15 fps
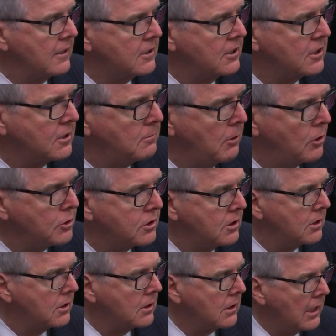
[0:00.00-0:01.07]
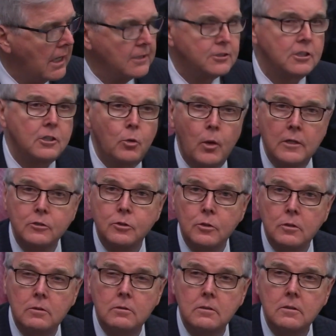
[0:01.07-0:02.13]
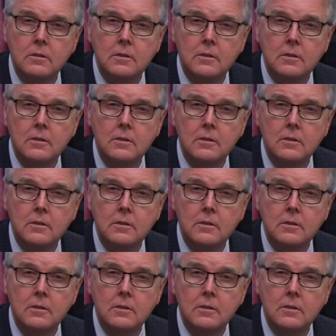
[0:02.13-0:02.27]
this is the most consequential